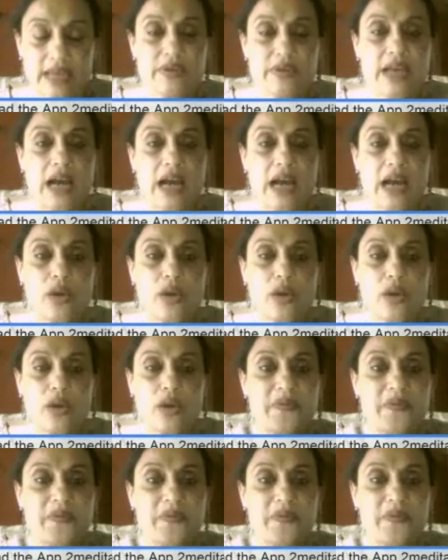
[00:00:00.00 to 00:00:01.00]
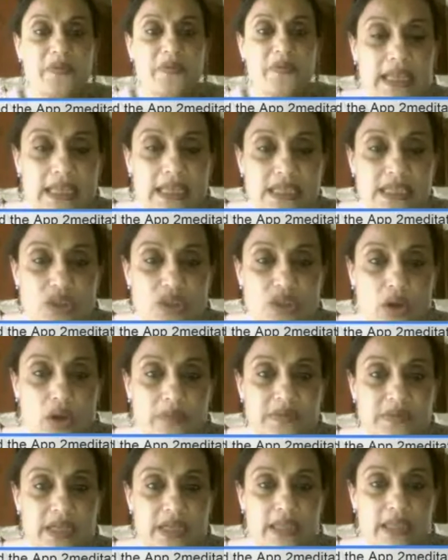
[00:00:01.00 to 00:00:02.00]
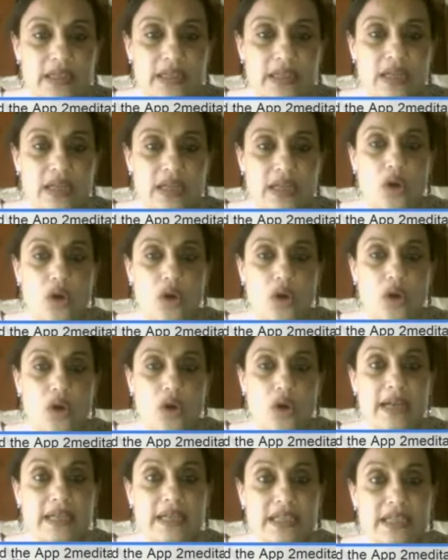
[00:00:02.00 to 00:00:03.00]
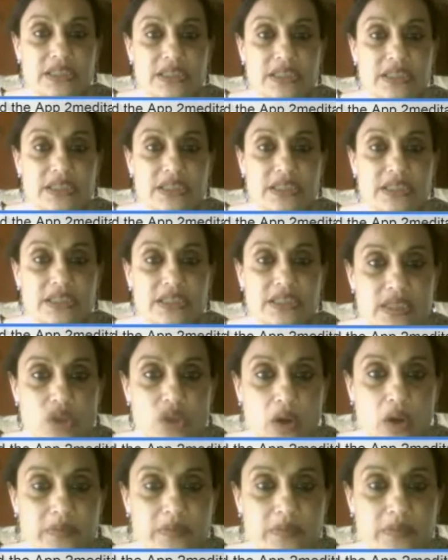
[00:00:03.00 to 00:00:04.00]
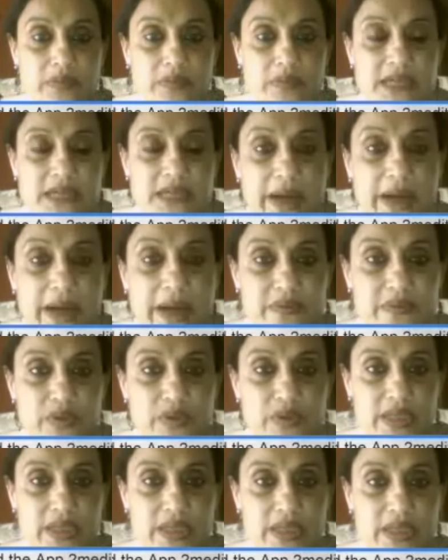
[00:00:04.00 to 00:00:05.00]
we are going to feel this object or pay attention to this object mindfully.